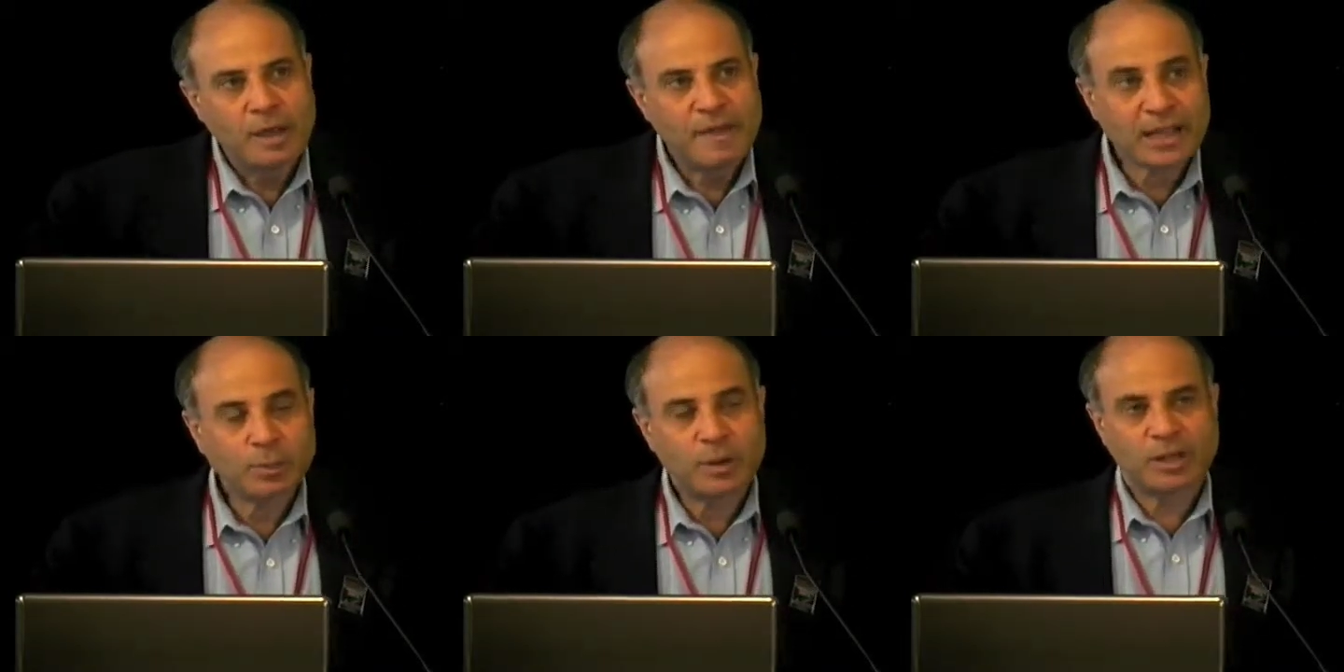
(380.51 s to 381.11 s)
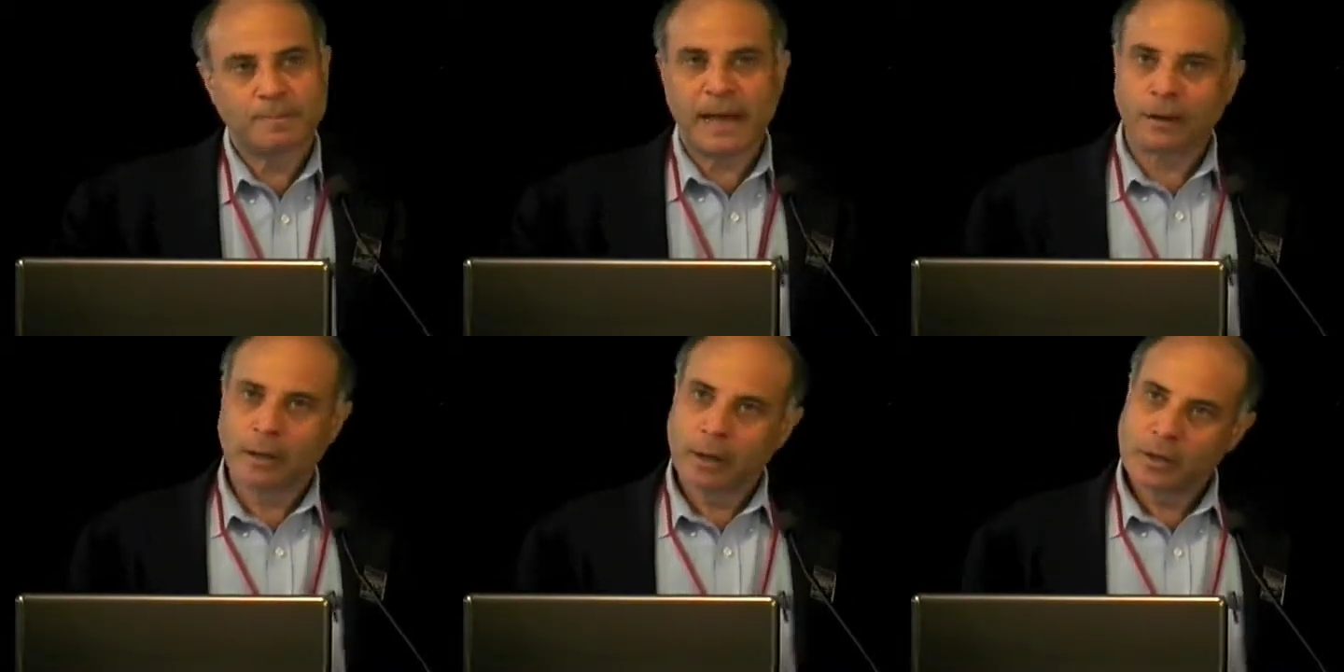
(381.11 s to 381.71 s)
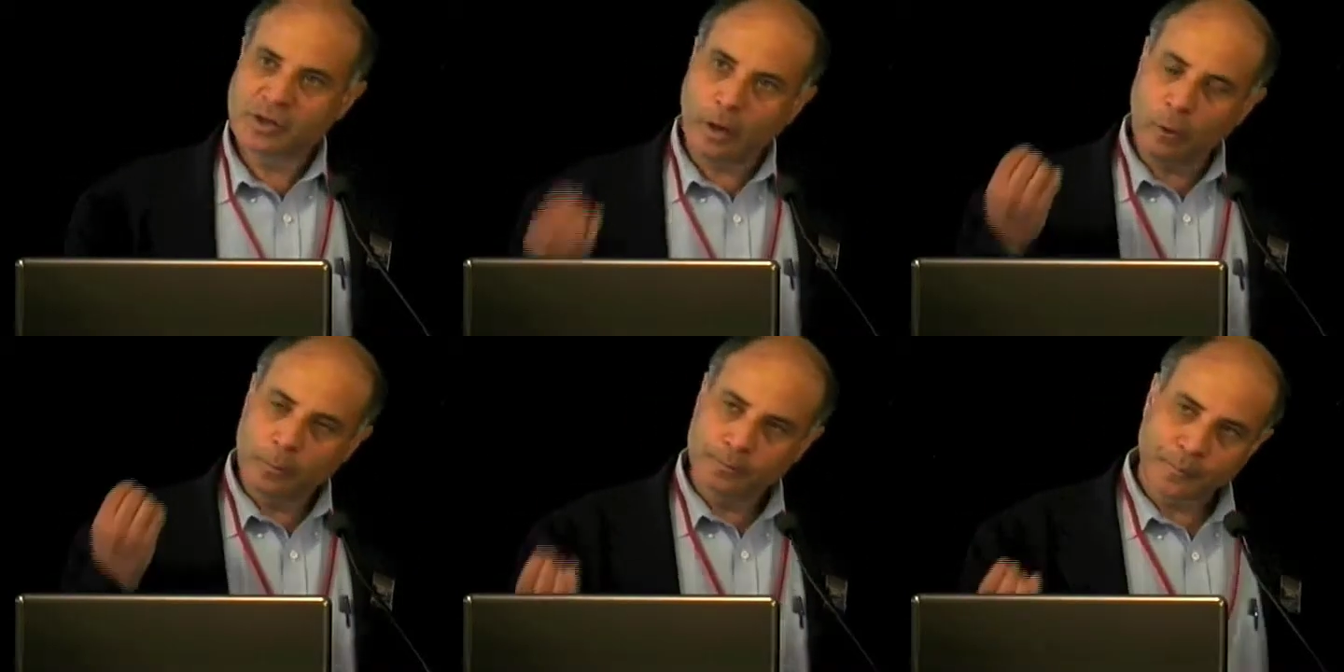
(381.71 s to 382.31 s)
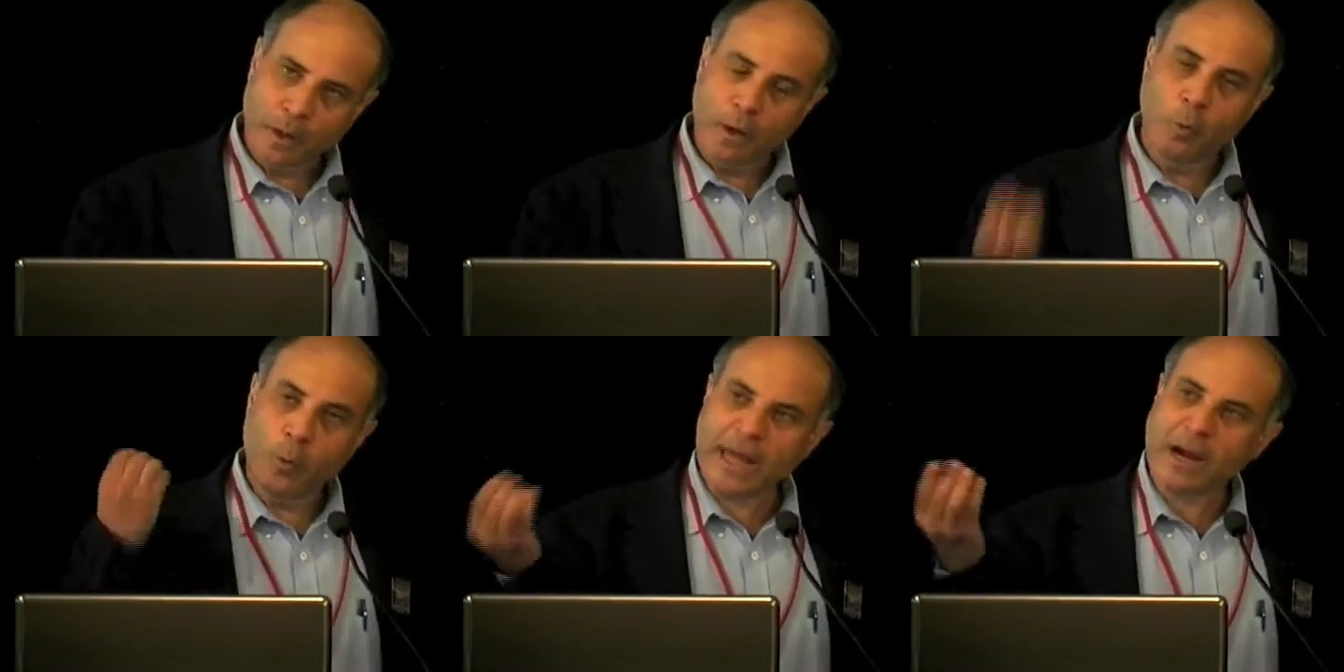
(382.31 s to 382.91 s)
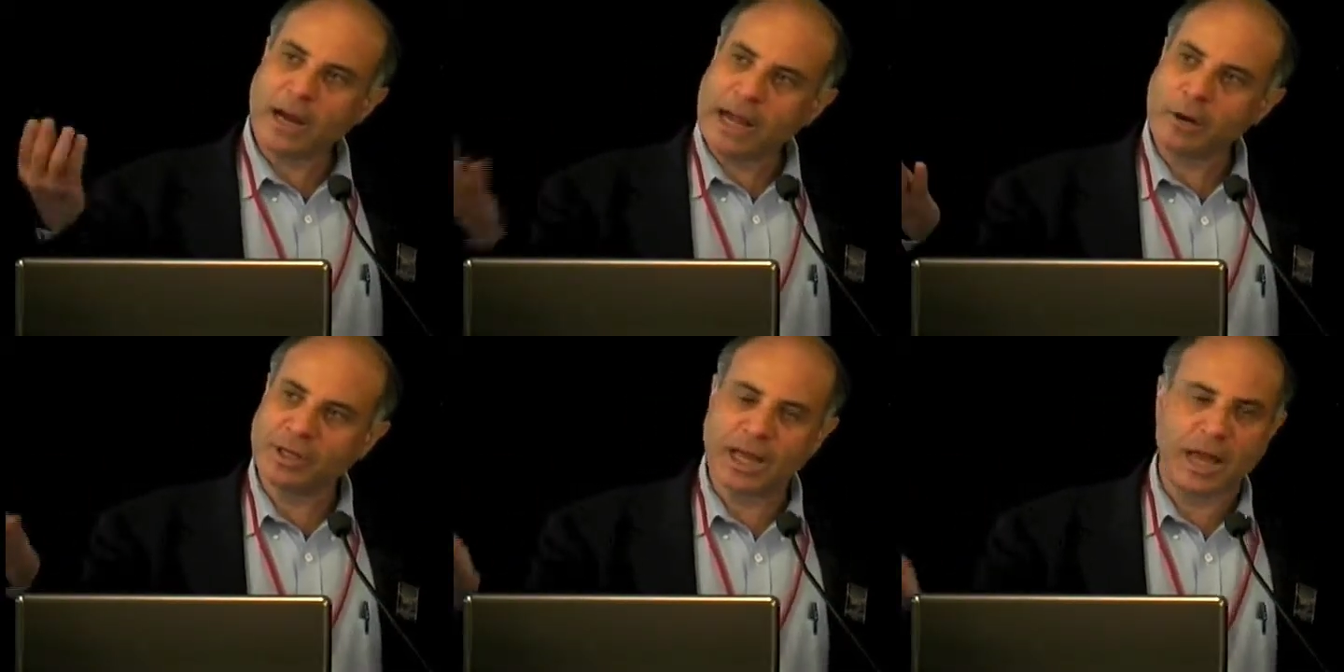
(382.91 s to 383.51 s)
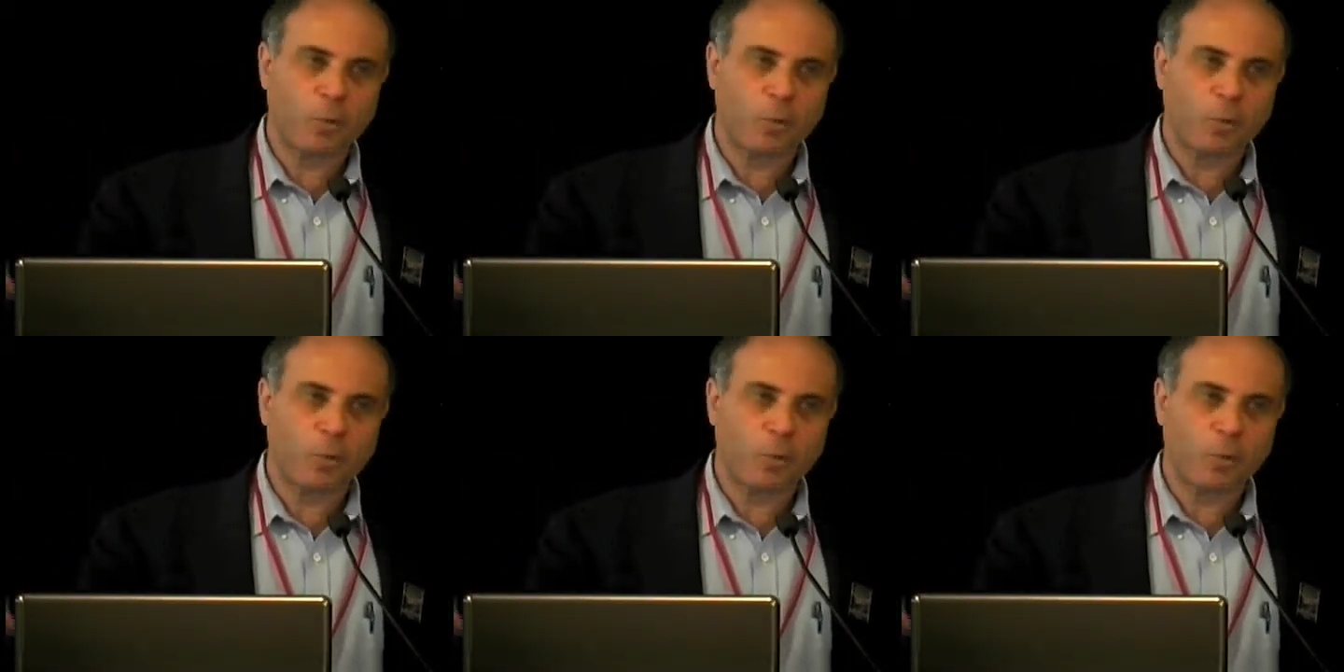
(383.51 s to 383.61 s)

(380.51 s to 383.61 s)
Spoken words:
That's what it's about. So we here today,